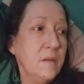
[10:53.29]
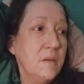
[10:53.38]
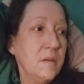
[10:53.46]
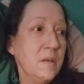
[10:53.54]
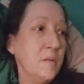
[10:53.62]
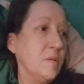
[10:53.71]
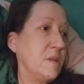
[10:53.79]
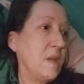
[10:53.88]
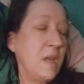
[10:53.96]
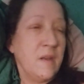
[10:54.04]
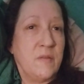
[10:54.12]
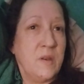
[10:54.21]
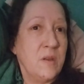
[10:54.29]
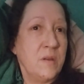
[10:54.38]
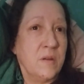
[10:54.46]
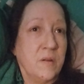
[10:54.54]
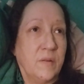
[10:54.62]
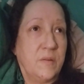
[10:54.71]
It was heaven on
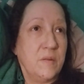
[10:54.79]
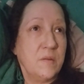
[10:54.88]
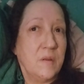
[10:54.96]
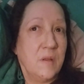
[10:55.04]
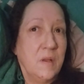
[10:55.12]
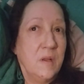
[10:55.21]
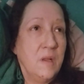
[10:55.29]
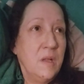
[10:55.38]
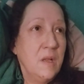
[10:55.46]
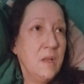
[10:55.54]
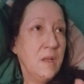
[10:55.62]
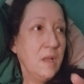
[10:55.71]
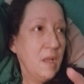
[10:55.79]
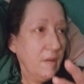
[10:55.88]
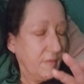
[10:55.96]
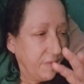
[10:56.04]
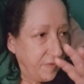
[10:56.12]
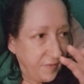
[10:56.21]
earth.
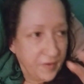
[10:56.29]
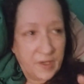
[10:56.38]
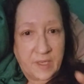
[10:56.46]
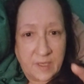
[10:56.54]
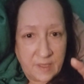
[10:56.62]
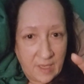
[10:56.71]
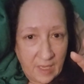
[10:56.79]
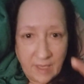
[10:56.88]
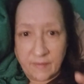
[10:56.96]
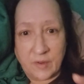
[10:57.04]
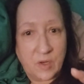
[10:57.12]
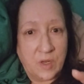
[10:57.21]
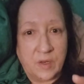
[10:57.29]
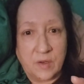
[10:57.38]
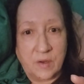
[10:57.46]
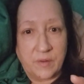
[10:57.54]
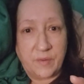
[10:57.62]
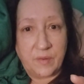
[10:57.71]
Freaking heaven on
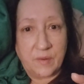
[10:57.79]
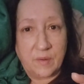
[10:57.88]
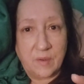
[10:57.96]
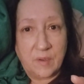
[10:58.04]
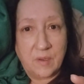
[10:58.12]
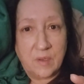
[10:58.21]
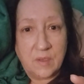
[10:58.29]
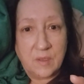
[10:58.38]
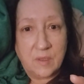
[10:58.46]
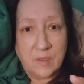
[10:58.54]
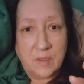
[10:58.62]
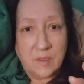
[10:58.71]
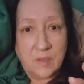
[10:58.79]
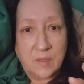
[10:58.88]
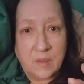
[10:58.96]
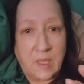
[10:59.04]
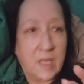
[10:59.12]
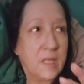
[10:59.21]
earth.
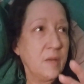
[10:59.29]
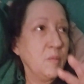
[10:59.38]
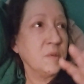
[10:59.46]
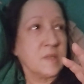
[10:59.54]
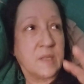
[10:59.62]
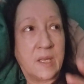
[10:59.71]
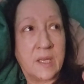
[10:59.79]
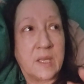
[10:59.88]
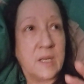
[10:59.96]
Like it was like a